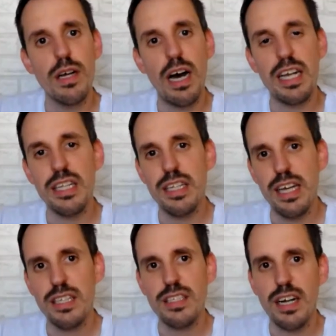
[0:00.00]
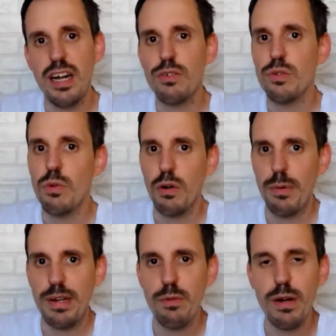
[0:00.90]
and in the end turned out to work
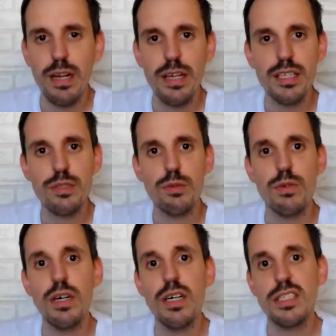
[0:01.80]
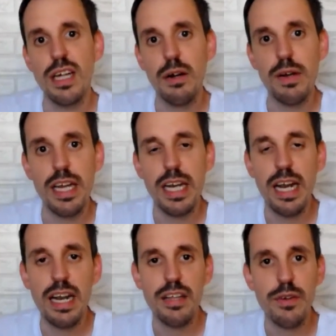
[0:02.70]
very well, is to start creating
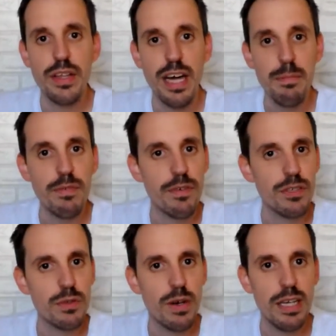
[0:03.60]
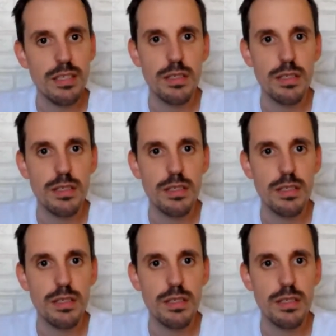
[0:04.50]
an Android app from scratch,